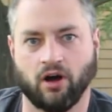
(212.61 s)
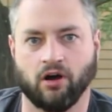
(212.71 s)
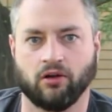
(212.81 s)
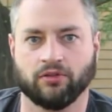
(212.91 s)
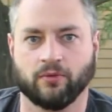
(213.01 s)

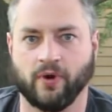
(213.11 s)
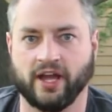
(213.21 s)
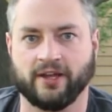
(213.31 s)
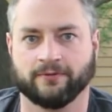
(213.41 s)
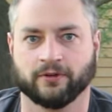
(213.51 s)
all the
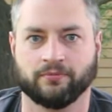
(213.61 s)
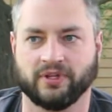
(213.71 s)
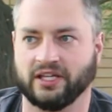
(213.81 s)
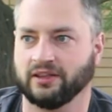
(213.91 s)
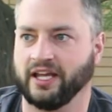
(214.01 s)
way from
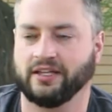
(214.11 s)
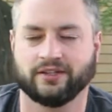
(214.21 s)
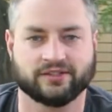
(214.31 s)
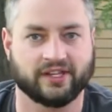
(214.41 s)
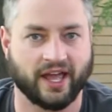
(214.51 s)
being laid
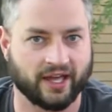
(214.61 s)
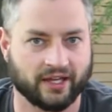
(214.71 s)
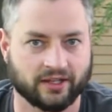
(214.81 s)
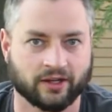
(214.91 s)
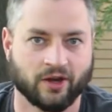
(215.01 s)
as an
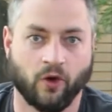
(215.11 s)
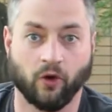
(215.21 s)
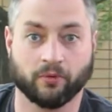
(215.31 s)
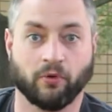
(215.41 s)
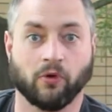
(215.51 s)
egg
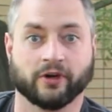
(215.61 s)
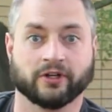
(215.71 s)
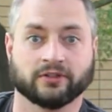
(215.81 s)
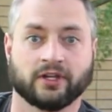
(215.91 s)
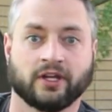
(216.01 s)
or born,